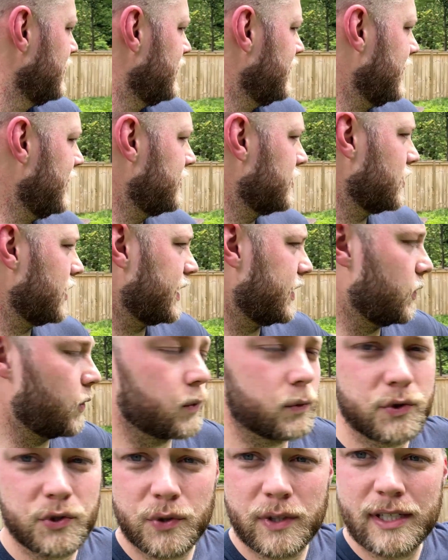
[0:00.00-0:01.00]
either like an
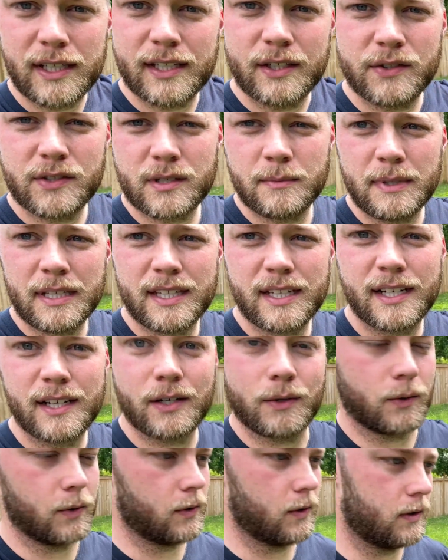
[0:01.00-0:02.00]
old tree that used to be
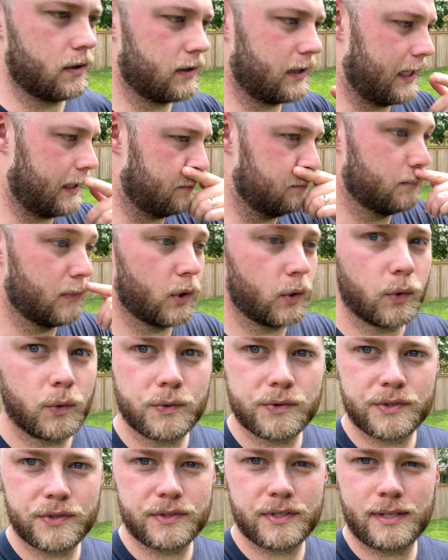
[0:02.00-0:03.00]
there or like
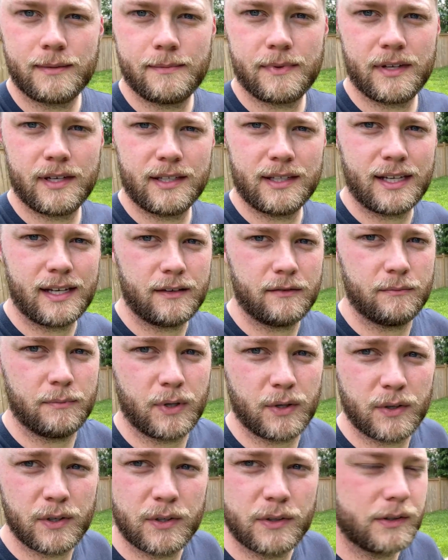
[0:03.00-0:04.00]
moles or something that have
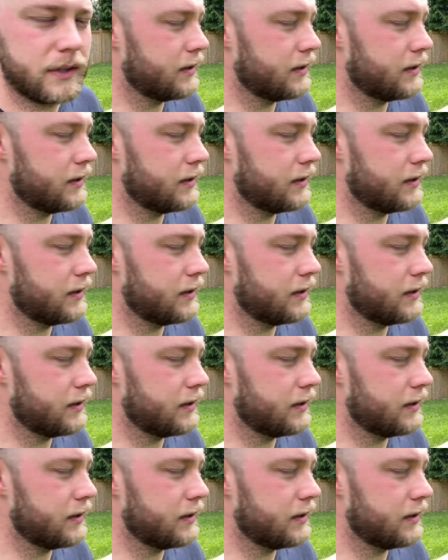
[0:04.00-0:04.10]
burrowed